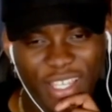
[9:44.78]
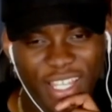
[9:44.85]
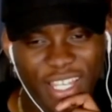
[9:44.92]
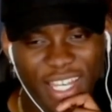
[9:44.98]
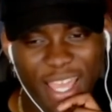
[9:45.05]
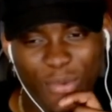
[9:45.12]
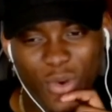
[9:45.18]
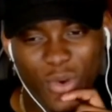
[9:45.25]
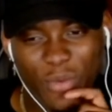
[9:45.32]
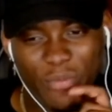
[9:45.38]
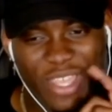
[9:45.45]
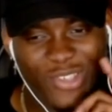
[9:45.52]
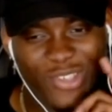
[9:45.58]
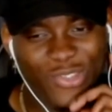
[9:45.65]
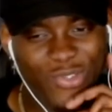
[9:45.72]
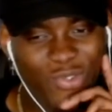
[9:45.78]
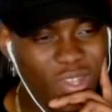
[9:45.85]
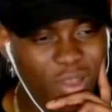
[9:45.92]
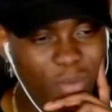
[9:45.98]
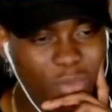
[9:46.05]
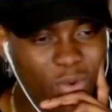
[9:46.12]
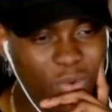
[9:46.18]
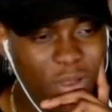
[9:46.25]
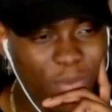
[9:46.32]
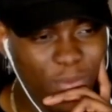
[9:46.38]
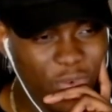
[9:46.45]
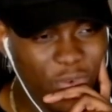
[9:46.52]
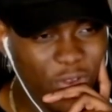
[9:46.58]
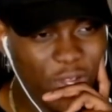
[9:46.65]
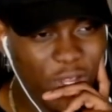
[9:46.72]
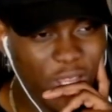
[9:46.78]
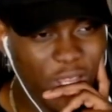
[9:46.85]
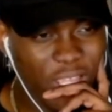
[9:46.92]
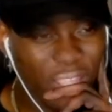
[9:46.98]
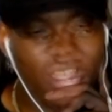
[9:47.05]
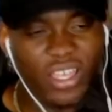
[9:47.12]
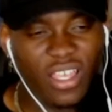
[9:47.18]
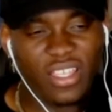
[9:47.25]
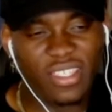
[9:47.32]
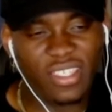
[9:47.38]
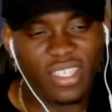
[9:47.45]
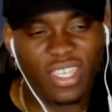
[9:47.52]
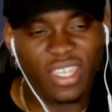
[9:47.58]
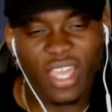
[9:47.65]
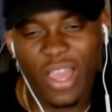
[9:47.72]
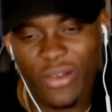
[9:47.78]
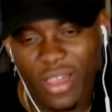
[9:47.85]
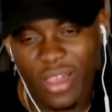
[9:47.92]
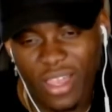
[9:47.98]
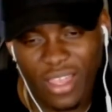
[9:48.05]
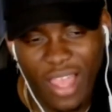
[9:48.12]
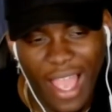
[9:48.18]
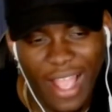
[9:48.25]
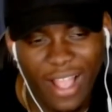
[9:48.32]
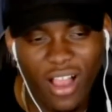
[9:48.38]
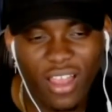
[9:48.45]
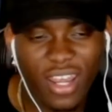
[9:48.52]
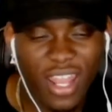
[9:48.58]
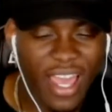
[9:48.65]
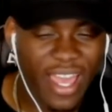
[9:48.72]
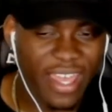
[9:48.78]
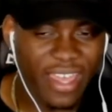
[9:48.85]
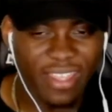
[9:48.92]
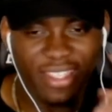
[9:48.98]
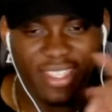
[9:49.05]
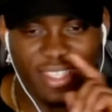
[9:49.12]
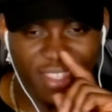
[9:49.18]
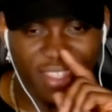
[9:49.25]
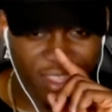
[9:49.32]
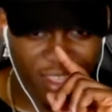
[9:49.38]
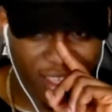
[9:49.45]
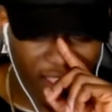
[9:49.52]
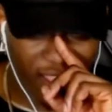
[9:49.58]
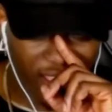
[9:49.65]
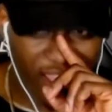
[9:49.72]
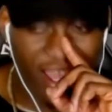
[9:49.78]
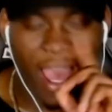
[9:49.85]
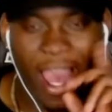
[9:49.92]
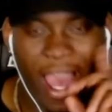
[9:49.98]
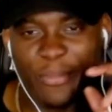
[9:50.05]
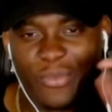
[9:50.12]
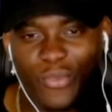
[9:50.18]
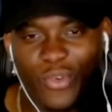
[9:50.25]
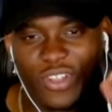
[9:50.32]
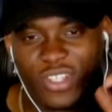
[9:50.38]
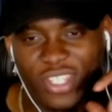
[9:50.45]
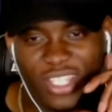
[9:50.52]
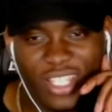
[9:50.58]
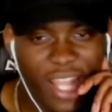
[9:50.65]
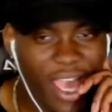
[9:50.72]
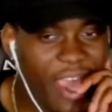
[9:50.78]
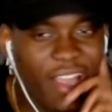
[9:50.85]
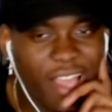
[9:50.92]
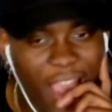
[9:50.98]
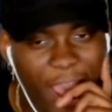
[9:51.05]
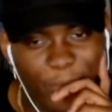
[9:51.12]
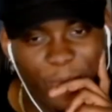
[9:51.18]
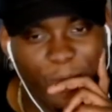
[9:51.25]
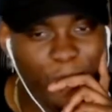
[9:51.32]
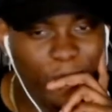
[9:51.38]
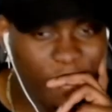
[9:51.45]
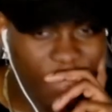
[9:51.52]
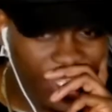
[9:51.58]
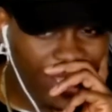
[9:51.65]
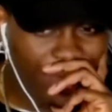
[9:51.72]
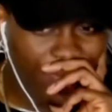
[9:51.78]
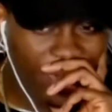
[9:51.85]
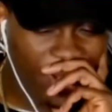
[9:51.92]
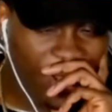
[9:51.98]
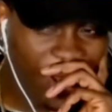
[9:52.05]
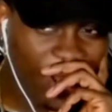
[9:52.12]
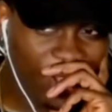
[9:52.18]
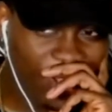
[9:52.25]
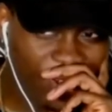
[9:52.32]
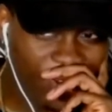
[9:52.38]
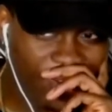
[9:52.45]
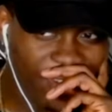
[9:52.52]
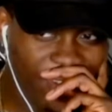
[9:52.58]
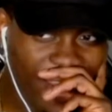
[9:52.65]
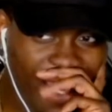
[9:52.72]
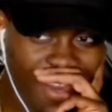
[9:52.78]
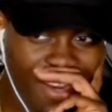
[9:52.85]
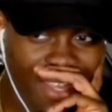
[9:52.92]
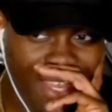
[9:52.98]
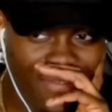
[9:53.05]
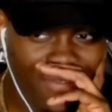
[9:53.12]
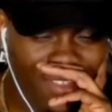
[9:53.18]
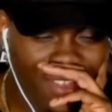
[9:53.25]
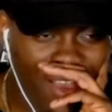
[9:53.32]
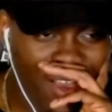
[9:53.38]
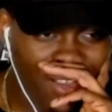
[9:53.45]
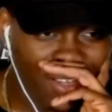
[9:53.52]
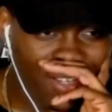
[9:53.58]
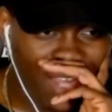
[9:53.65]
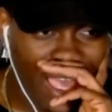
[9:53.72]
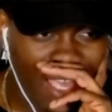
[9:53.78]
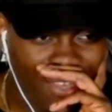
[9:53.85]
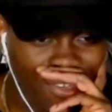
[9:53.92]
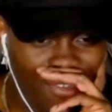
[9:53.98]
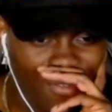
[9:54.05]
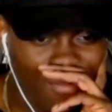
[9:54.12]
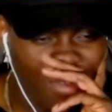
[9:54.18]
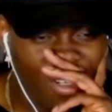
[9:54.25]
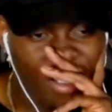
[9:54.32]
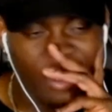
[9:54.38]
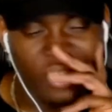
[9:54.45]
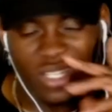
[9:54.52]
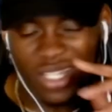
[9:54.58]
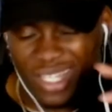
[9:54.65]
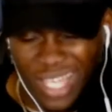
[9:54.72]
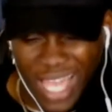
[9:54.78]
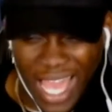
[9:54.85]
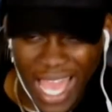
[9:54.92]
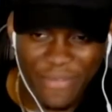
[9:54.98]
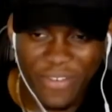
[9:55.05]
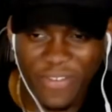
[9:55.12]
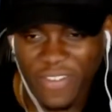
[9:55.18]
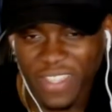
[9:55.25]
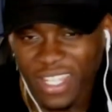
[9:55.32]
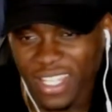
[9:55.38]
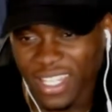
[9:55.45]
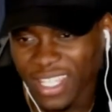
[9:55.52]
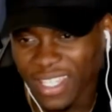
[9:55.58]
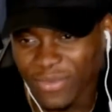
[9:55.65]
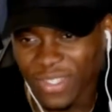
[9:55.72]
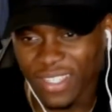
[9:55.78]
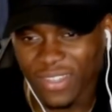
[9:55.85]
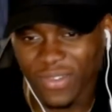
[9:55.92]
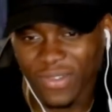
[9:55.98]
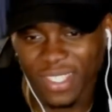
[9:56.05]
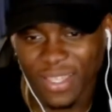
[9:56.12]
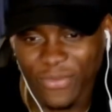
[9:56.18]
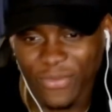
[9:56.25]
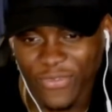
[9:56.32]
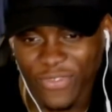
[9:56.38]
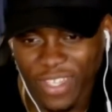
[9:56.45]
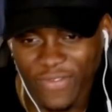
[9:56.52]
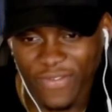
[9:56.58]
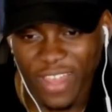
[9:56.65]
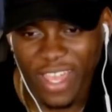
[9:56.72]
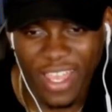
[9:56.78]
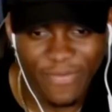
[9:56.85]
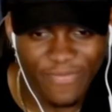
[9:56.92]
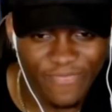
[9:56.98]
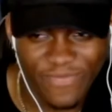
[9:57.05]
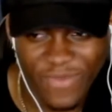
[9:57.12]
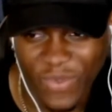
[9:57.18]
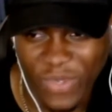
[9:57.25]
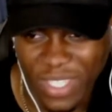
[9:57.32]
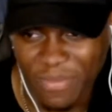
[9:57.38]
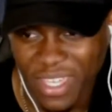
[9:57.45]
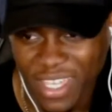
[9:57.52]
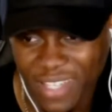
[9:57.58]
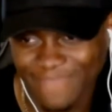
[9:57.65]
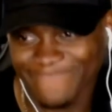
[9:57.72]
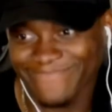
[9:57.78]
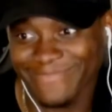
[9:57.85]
Like, what makes you number one, bro? See, how I can't lie. I've been watching, like, I've been deep in cartoons and how they have dark, like, humor. I have a feeling he was doing something that was a bit...